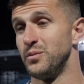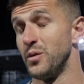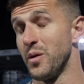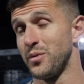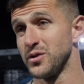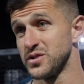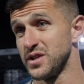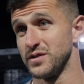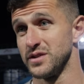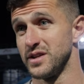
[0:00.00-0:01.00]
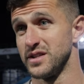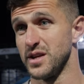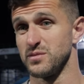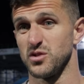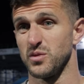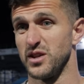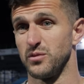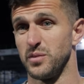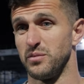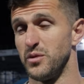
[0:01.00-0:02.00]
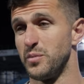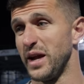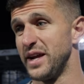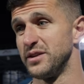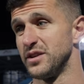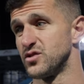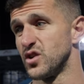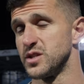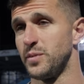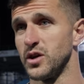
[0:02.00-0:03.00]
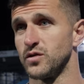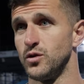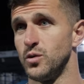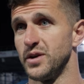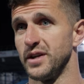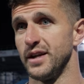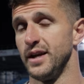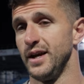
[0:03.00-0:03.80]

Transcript: We weren't positive in terms of the way that we played and tried to pass forward. And